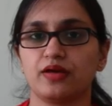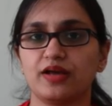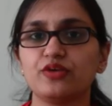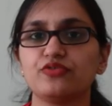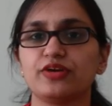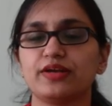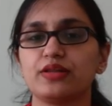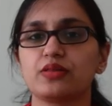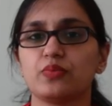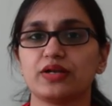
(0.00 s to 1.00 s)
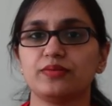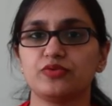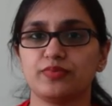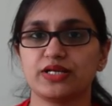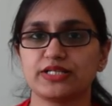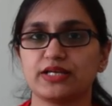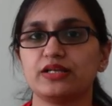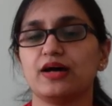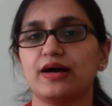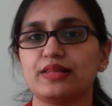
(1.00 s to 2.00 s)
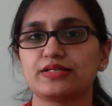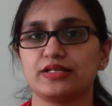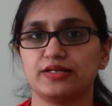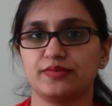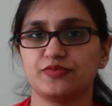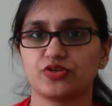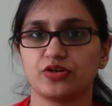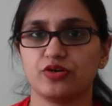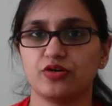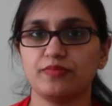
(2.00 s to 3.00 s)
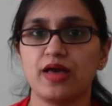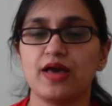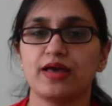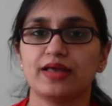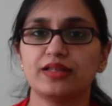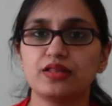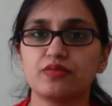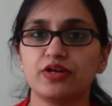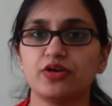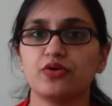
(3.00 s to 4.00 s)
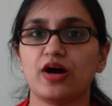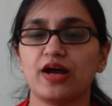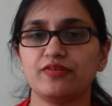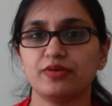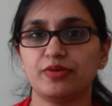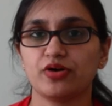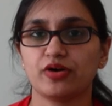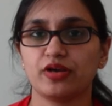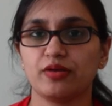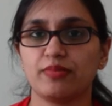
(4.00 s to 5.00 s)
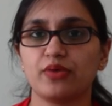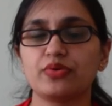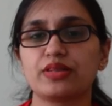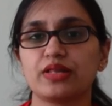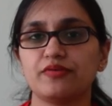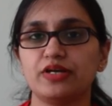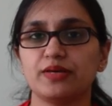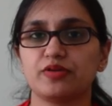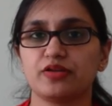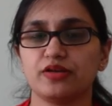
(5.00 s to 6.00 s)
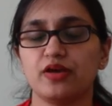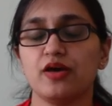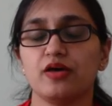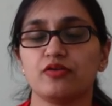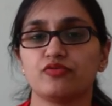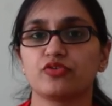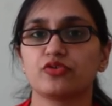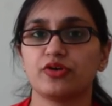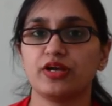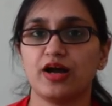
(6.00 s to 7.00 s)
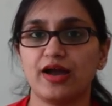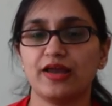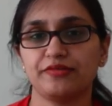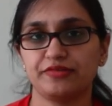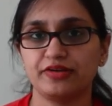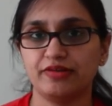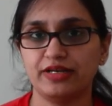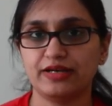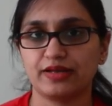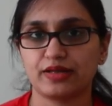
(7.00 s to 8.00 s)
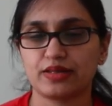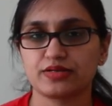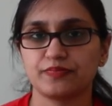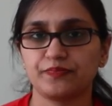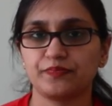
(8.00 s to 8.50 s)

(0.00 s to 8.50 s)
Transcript: Hello friends, welcome to my channel IELTSdailytips.com. In this video, I will be talking about 7 tips for scoring high into the reading test.